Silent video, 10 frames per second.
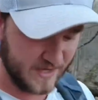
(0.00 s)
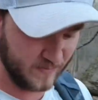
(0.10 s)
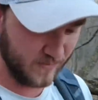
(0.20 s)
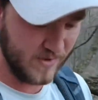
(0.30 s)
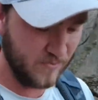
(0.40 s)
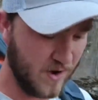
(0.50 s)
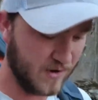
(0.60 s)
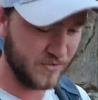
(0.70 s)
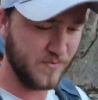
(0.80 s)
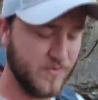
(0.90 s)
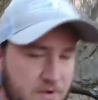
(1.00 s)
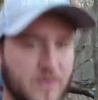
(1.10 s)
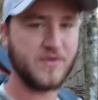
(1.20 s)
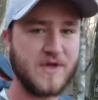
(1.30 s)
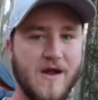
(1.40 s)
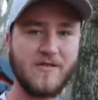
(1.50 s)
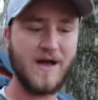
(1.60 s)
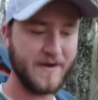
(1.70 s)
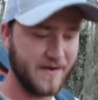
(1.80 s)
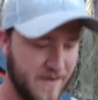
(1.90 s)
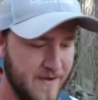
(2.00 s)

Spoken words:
where we walk through North Carolina